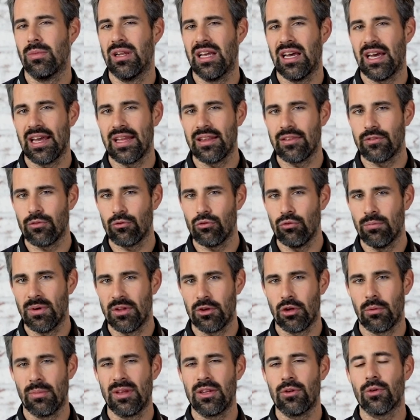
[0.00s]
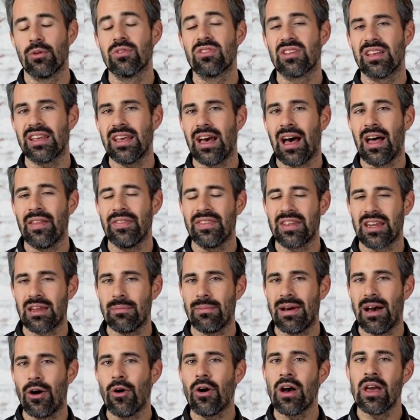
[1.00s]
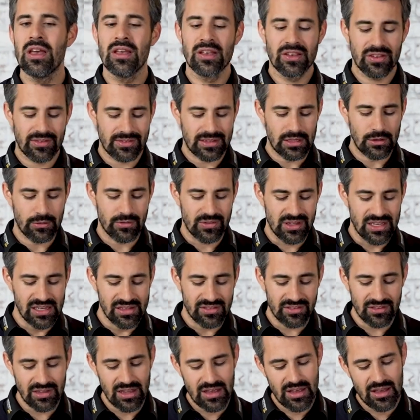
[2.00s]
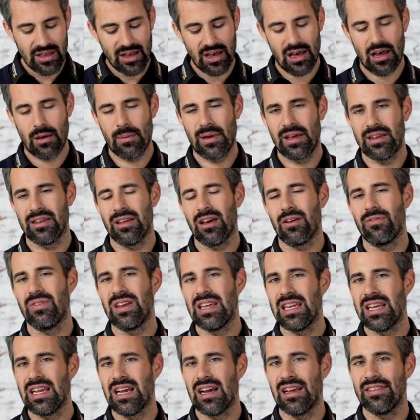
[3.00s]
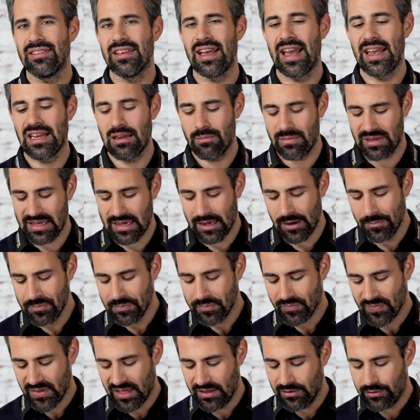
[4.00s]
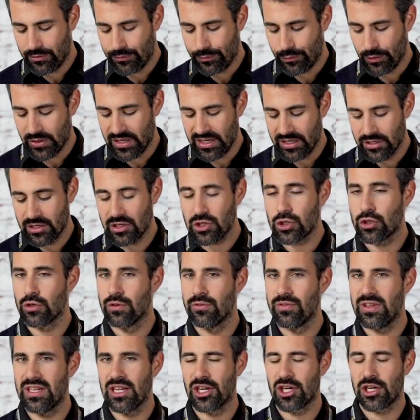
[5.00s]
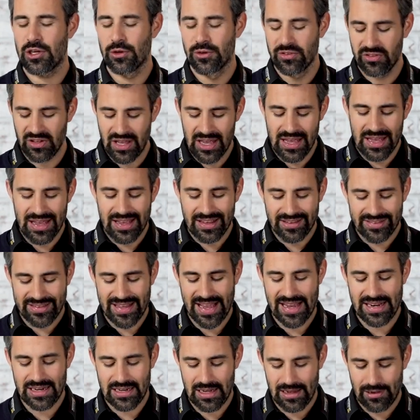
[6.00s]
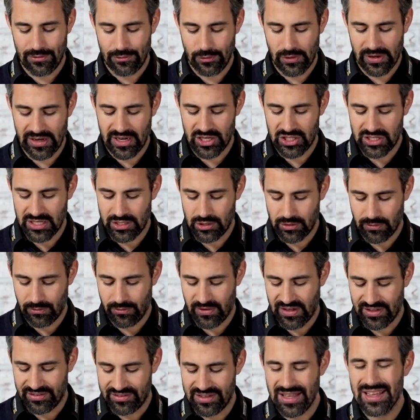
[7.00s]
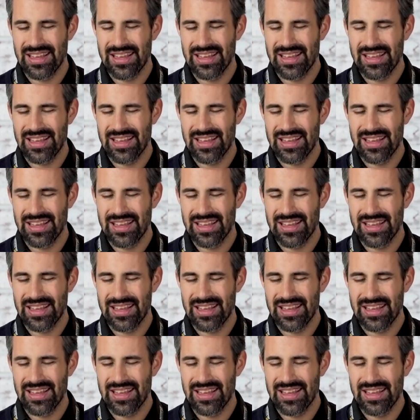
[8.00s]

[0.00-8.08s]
themselves to be messed with, which is why some employees were taken on by Formula One, including Steve Nielsen. But after less than a year,